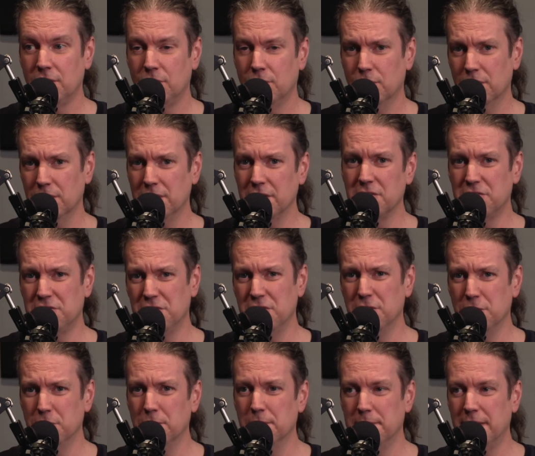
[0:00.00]
Or at least
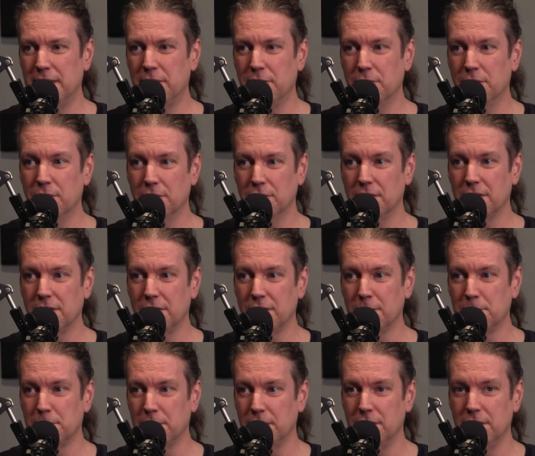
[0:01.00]
knew about earlier.
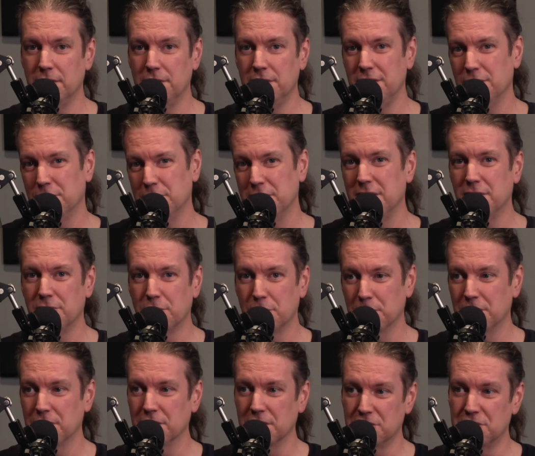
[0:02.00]
But, you know, we never
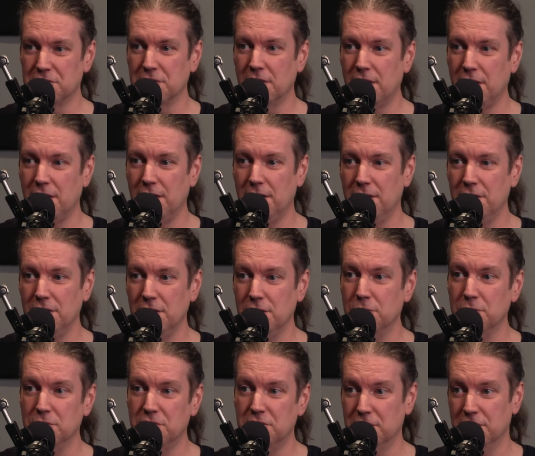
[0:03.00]
really saw it
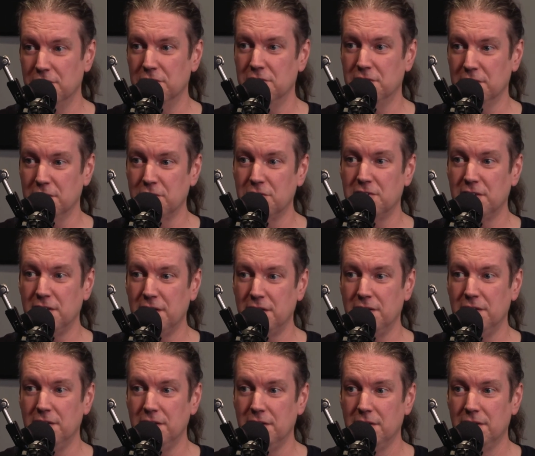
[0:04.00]
used to this
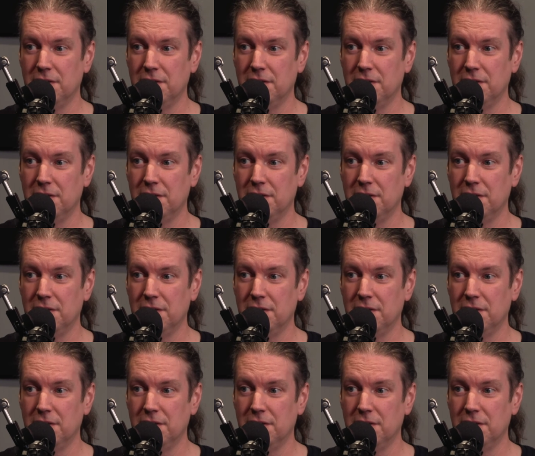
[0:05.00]
extent.